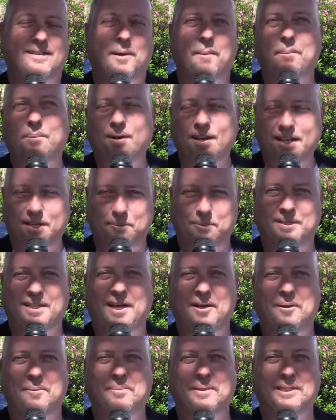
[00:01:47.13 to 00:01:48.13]
complete
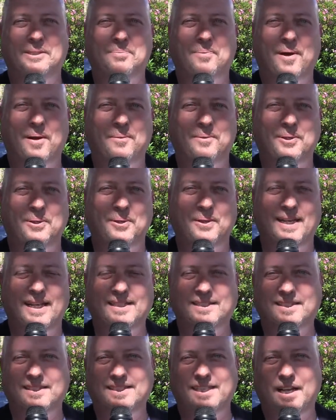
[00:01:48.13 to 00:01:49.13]
without a beach barbecue, and
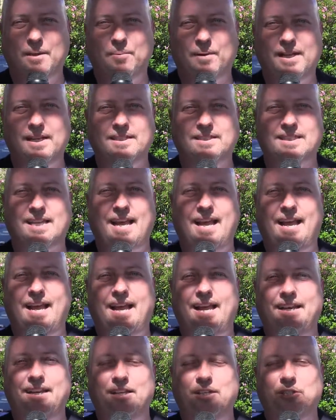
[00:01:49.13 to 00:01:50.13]
that's going to take place
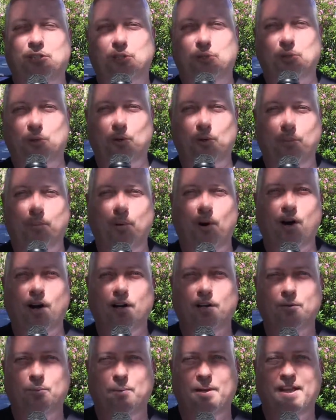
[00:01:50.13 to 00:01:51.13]
at Snorkel
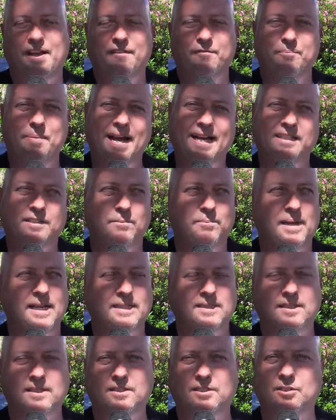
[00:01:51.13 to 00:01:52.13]
Park. We have Back to
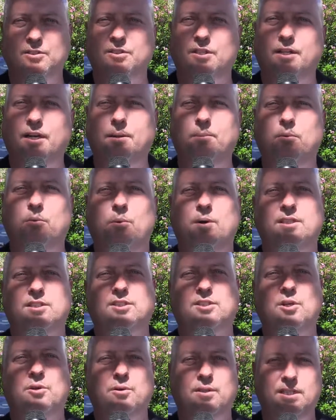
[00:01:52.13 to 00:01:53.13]
Basics, who's the number one
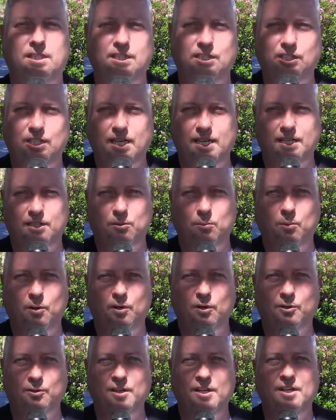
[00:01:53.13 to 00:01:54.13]
soca DJ in the
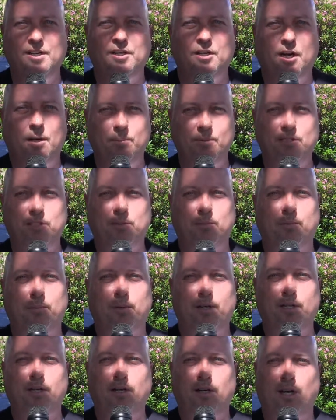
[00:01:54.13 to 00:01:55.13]
world, coming to
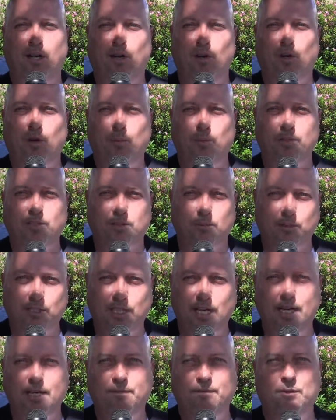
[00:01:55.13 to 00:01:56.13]
Bermuda along with some
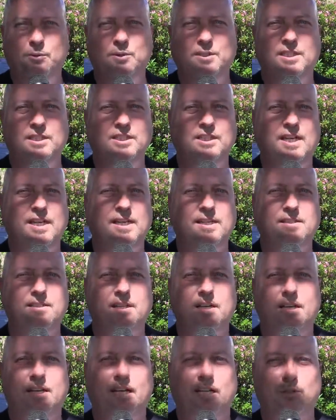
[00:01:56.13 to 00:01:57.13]
Shadyville
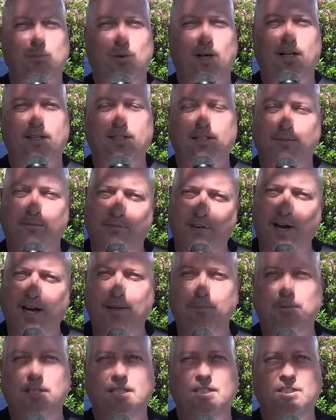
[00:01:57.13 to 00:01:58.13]
DJs as well as some
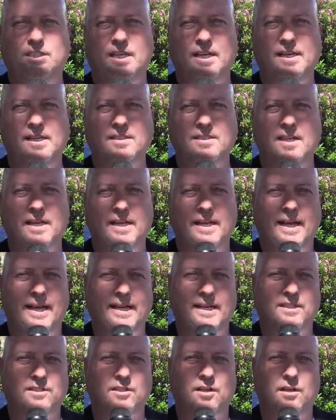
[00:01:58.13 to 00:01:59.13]
Vibe DJs,
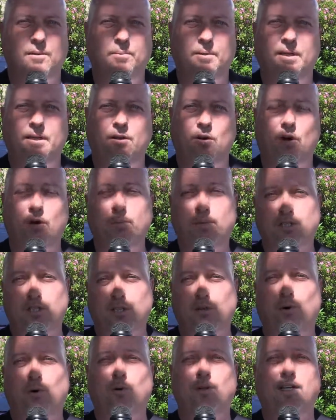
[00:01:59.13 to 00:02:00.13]
and it's going to be
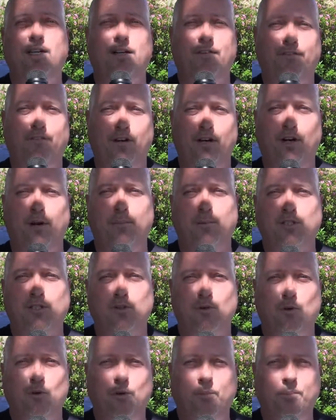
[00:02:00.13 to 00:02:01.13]
almost an all-day affair up at
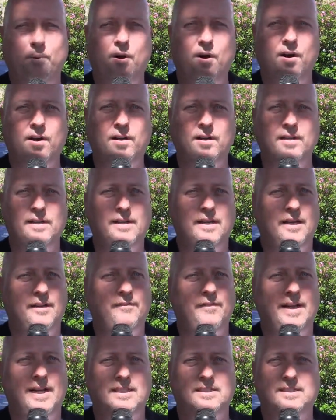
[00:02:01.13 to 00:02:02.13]
Snorkel Park.
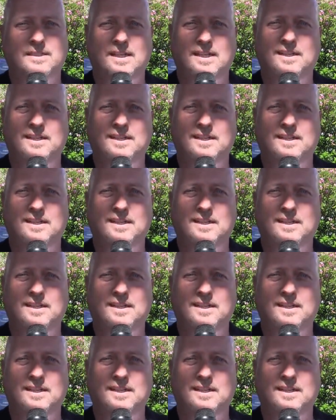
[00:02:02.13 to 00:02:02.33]
Advance